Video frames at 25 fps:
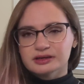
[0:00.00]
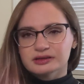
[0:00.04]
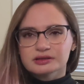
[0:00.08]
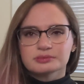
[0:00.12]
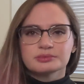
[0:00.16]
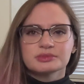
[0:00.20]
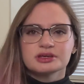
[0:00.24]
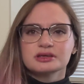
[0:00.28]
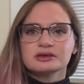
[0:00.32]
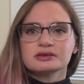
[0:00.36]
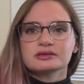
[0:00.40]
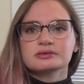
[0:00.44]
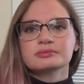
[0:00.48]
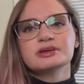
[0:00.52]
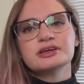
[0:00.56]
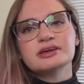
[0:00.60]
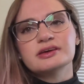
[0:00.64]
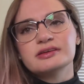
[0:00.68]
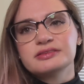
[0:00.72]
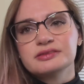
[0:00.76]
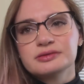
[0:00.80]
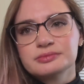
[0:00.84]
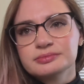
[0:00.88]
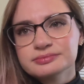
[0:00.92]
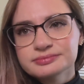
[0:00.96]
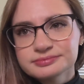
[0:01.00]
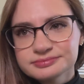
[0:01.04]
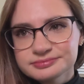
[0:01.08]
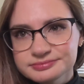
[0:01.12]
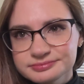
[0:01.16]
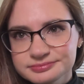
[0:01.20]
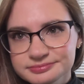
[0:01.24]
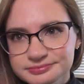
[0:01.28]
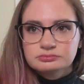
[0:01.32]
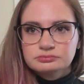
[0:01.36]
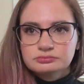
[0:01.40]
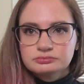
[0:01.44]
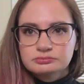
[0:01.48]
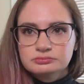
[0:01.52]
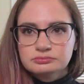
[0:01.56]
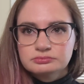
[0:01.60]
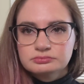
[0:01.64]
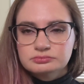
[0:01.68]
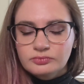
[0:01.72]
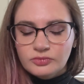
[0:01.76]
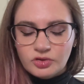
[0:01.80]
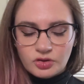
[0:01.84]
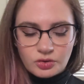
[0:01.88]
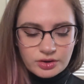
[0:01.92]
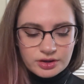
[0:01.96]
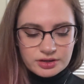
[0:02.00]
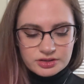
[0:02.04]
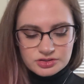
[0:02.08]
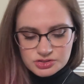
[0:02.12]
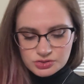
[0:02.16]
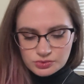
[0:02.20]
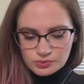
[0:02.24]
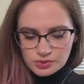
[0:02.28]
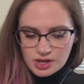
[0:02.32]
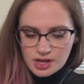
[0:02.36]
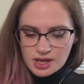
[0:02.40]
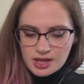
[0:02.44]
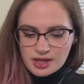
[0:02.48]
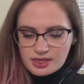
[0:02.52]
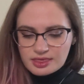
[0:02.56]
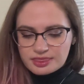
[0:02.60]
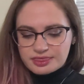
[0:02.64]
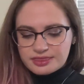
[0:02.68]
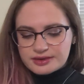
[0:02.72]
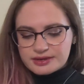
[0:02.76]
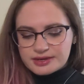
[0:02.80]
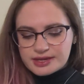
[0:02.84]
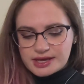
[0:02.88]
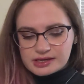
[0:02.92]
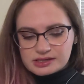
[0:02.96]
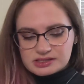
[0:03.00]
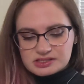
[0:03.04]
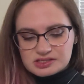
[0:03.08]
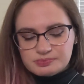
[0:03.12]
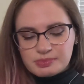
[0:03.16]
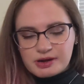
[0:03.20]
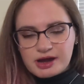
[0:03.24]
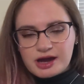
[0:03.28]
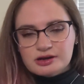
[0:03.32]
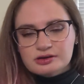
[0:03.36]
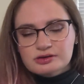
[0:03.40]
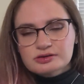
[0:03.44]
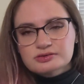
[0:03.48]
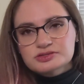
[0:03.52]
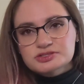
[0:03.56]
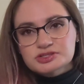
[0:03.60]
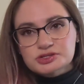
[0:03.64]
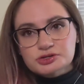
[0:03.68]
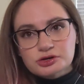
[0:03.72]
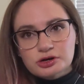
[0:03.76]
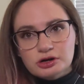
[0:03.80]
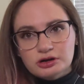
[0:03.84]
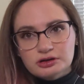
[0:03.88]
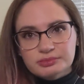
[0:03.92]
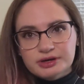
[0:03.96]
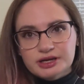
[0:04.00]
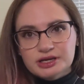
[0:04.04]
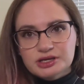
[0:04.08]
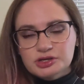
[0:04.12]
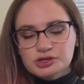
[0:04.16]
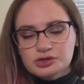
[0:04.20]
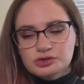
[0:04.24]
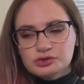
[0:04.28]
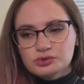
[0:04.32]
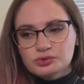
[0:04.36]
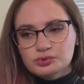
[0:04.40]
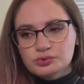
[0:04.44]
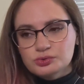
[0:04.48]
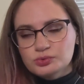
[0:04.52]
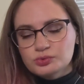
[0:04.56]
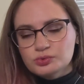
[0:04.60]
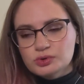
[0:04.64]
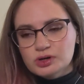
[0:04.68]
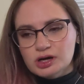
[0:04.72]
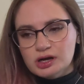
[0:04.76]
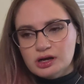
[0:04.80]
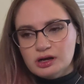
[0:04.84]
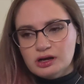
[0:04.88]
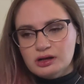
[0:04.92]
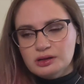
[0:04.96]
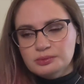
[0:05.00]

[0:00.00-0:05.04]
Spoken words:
me get them. All right, so the next patterns that are on my queue,